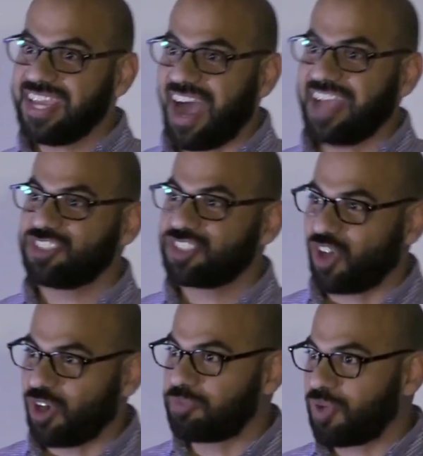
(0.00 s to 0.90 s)
I
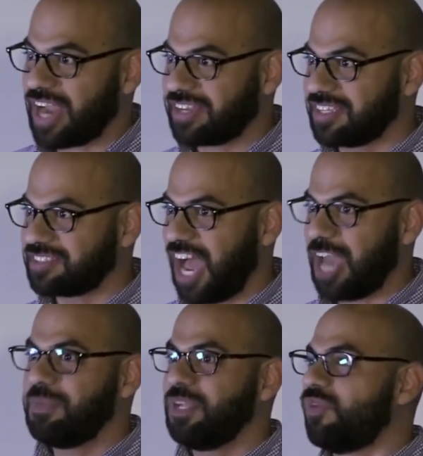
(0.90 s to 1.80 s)
start practice,
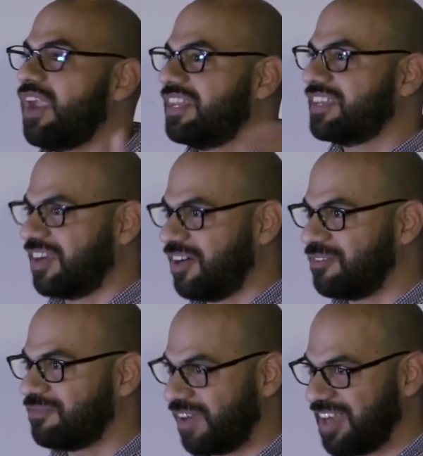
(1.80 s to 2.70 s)
I'd be ready to go,
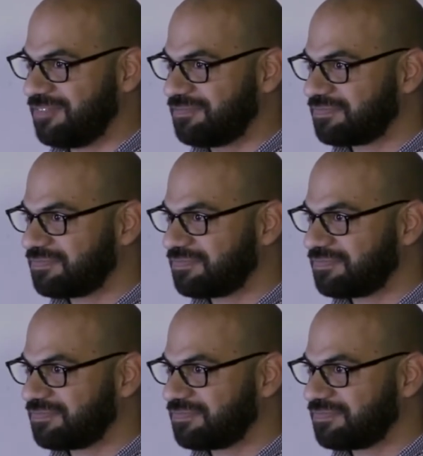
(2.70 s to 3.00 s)
right?